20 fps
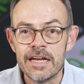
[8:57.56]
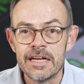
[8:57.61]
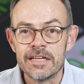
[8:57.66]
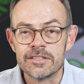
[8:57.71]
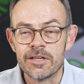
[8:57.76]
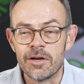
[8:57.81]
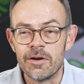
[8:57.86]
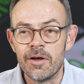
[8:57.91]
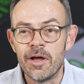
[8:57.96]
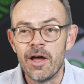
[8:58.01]

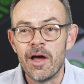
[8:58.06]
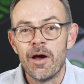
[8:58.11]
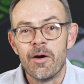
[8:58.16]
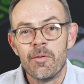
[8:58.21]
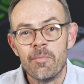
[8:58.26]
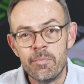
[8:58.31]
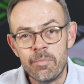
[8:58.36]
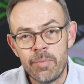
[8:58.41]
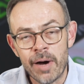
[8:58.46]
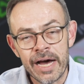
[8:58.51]
So,
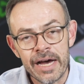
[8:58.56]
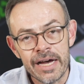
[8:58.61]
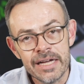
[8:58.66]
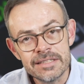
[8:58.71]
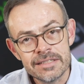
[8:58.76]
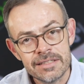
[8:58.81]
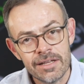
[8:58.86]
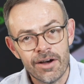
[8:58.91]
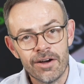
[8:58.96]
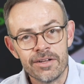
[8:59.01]

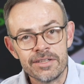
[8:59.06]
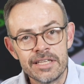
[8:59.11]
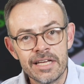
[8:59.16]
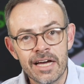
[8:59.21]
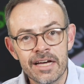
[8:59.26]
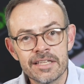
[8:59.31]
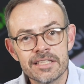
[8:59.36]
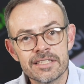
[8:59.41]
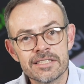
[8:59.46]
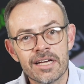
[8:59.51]
but on the
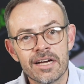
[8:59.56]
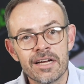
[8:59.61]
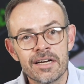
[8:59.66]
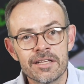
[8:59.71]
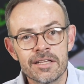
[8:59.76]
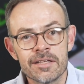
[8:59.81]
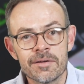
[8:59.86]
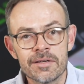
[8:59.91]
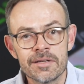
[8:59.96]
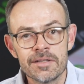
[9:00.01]
other side
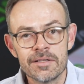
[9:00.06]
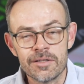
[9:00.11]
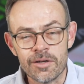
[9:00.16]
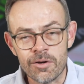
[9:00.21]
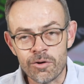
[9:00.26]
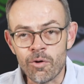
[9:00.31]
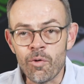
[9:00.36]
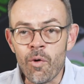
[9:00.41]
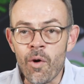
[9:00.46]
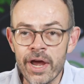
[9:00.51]
of
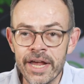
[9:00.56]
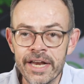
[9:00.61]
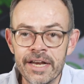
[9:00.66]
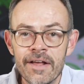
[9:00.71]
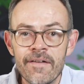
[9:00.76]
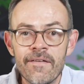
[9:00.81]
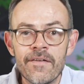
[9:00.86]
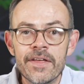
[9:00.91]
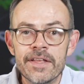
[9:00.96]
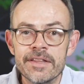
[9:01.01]
the coin,